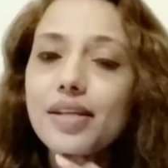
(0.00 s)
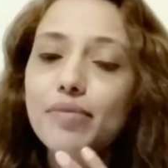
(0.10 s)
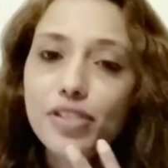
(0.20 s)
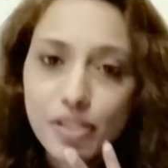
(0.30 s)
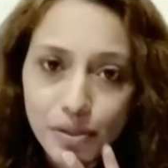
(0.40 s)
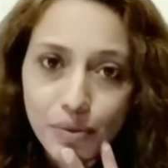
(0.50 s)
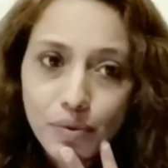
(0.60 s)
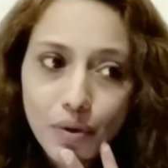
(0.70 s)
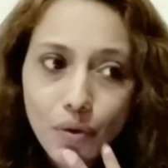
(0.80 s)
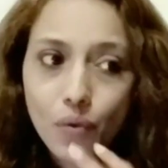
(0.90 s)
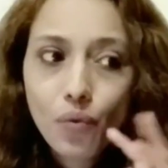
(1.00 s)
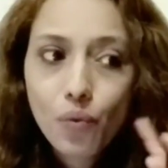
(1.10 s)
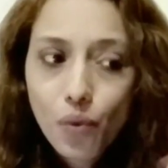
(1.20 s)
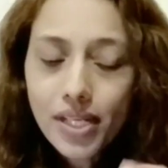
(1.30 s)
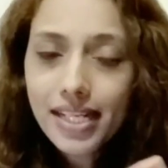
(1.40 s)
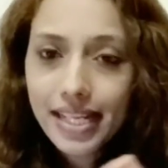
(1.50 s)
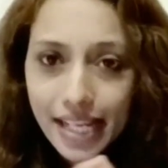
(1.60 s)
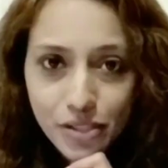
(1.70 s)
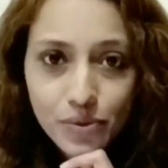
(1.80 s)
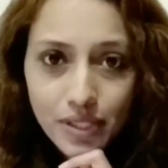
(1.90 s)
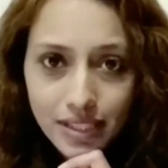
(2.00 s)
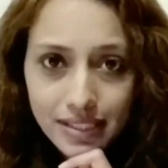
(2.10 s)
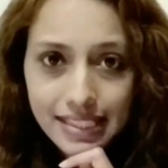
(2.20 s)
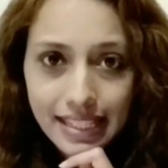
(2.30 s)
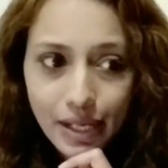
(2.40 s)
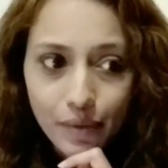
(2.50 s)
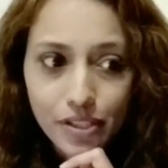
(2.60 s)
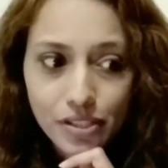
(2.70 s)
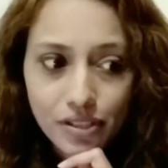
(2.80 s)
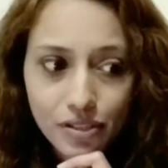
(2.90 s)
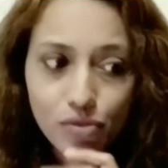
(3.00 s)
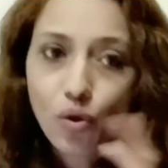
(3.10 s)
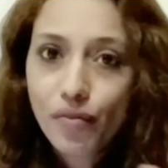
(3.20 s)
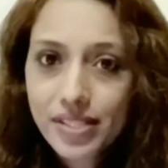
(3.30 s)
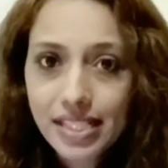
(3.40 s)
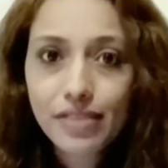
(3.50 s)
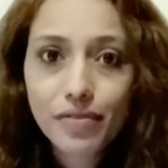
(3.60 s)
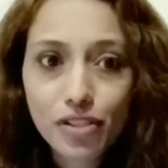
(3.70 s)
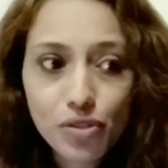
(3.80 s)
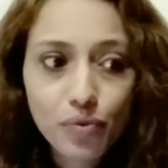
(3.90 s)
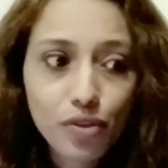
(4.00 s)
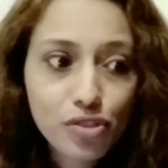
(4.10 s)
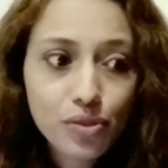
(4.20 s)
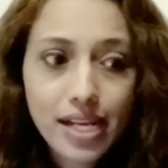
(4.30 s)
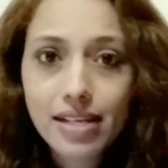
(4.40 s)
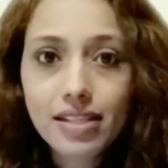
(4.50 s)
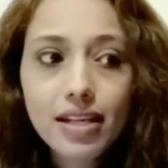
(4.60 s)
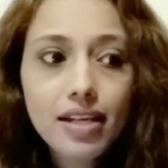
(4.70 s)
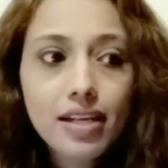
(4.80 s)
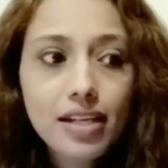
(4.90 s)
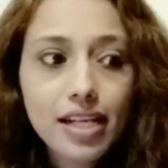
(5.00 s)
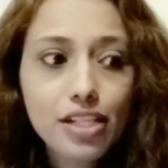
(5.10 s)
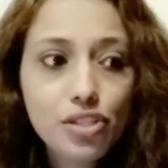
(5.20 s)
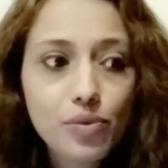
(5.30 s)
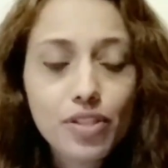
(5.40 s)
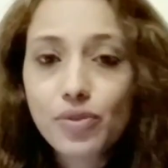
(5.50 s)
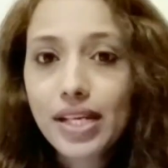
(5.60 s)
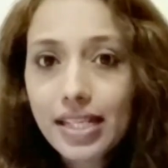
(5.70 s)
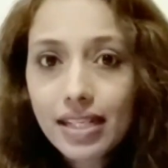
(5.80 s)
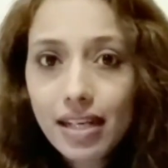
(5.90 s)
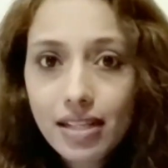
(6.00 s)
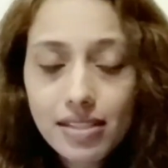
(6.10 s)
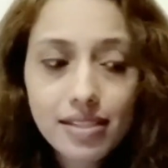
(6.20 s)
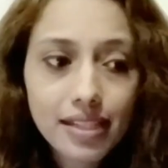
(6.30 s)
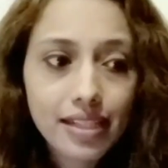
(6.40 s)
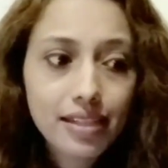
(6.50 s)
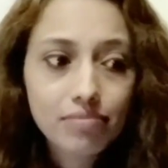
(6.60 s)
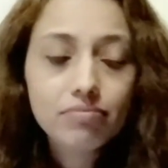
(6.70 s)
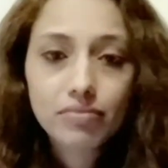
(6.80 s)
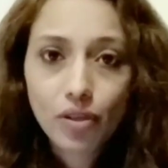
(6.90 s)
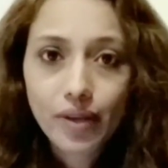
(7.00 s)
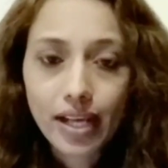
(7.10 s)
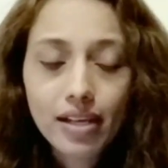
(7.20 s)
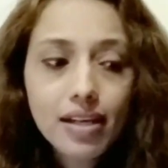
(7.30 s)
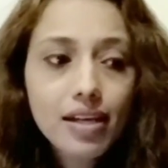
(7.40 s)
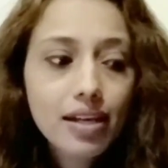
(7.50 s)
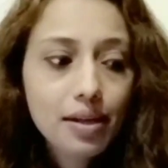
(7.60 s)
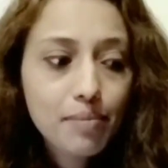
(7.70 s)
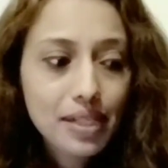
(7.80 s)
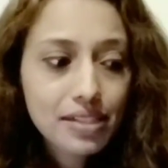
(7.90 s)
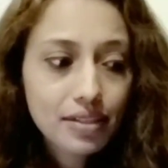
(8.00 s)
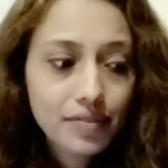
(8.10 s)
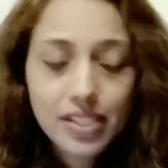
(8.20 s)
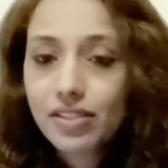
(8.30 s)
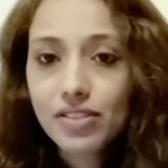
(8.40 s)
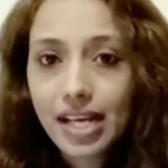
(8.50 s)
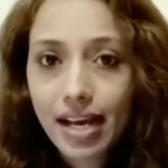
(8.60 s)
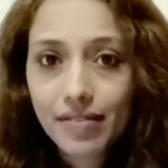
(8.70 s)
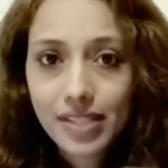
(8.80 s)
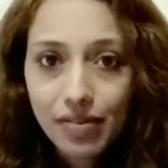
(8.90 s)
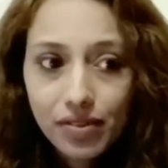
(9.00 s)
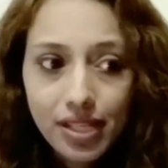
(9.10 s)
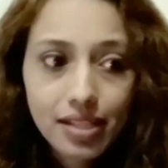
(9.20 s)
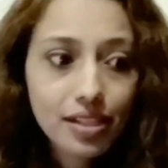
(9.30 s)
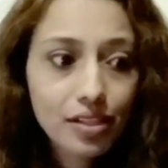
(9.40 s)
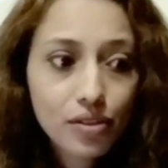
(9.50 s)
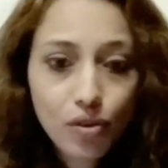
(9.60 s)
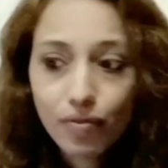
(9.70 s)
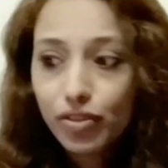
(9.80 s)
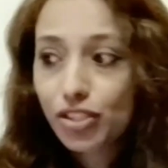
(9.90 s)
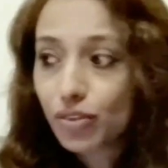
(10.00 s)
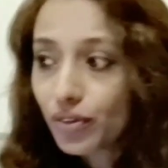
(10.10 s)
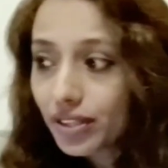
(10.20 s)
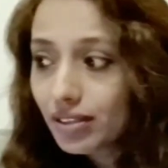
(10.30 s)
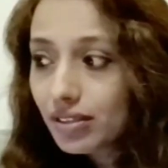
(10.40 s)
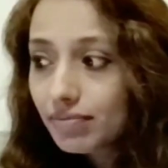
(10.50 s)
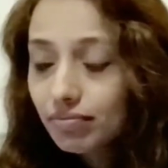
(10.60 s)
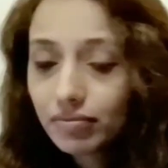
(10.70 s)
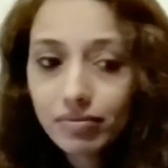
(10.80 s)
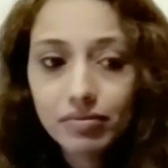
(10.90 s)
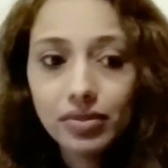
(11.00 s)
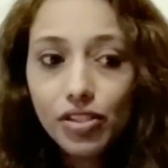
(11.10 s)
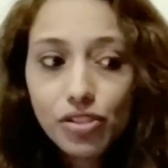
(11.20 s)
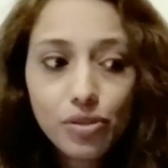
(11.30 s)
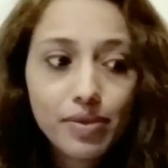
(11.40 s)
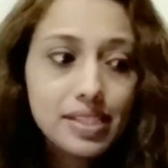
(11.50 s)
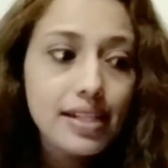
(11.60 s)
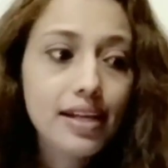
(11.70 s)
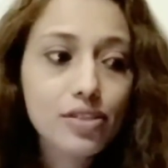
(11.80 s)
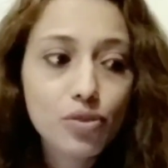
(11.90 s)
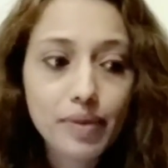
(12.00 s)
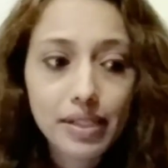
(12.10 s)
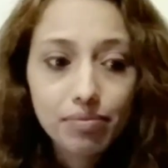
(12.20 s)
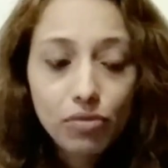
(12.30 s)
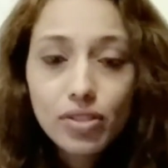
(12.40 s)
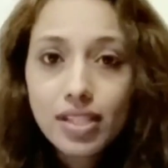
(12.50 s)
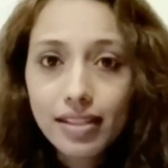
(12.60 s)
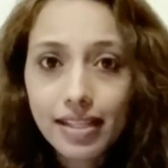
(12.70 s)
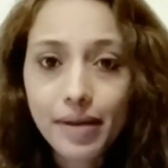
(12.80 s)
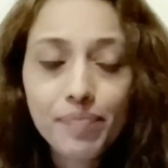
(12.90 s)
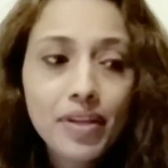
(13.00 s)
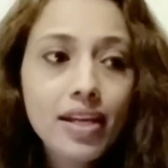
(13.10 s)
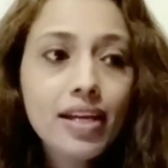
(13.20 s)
Number two, what can I do to learn this language? So obviously the first one was to get into a training class, like, okay, but we didn't have time for that. Go for tutorials, YouTube is there, so many books are there.